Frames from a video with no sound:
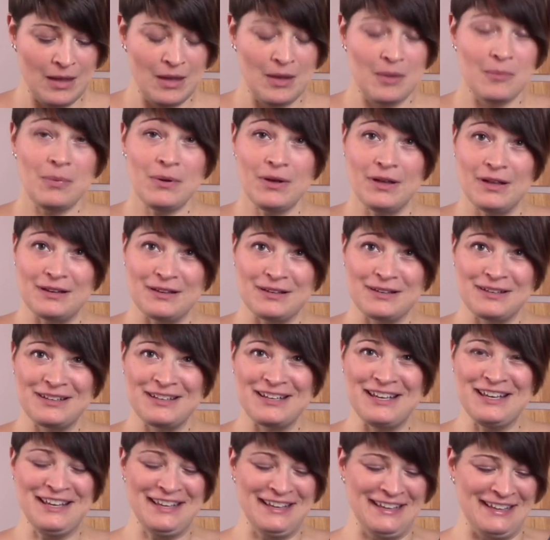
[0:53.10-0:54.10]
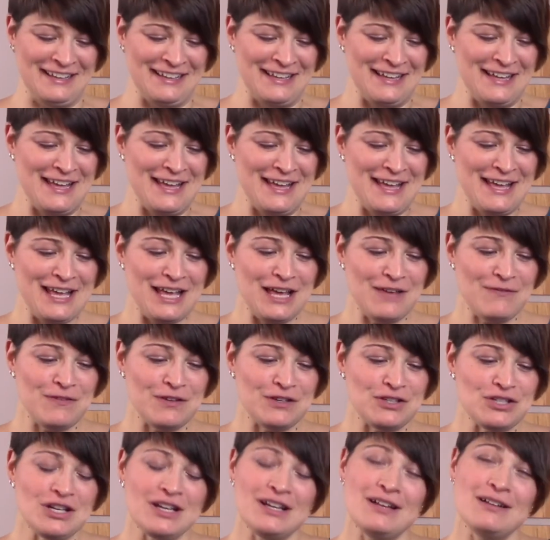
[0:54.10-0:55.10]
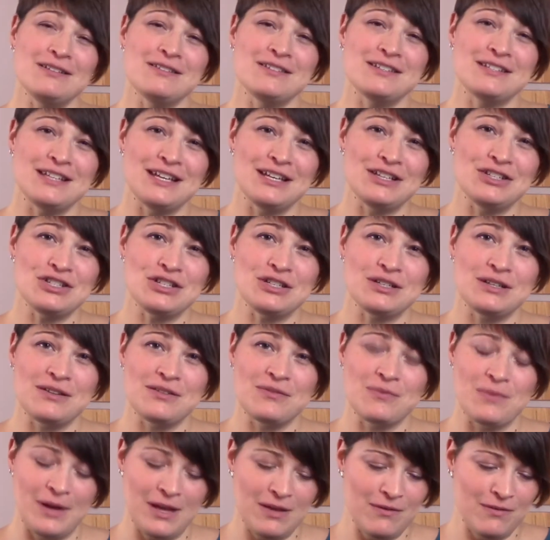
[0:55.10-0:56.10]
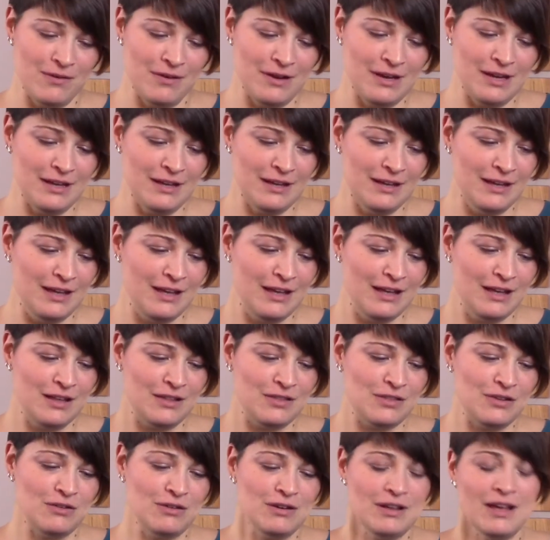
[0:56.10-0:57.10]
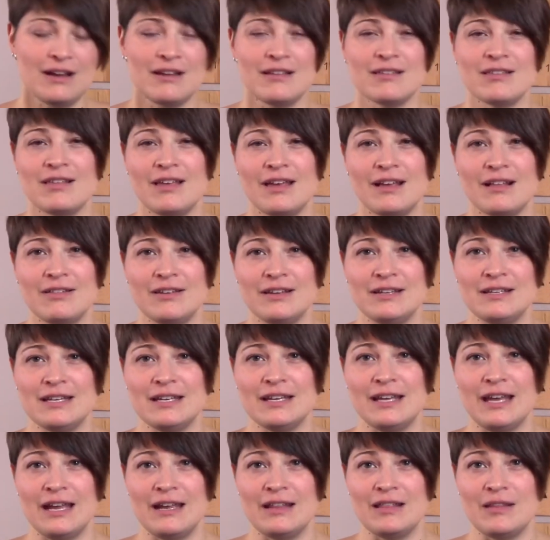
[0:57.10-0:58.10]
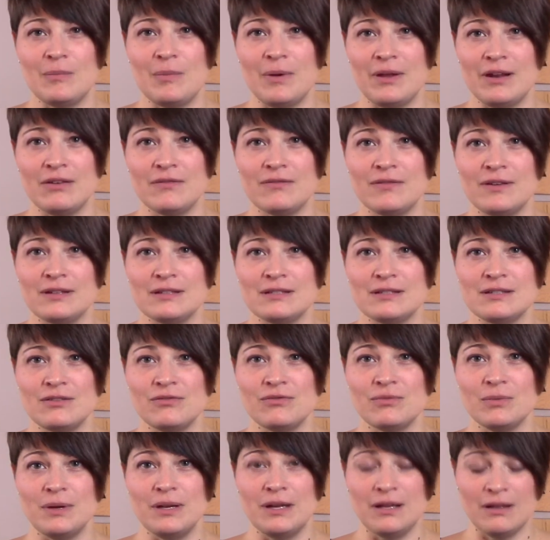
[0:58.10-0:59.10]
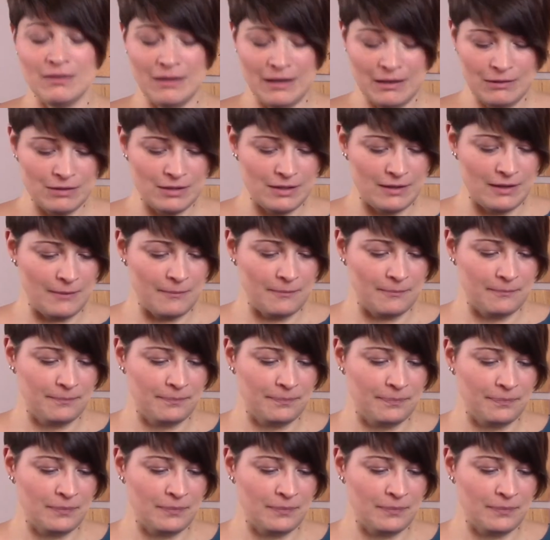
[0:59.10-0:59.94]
But if a child's attention is wavering, they're not as likely to gain the benefits of reading aloud to them.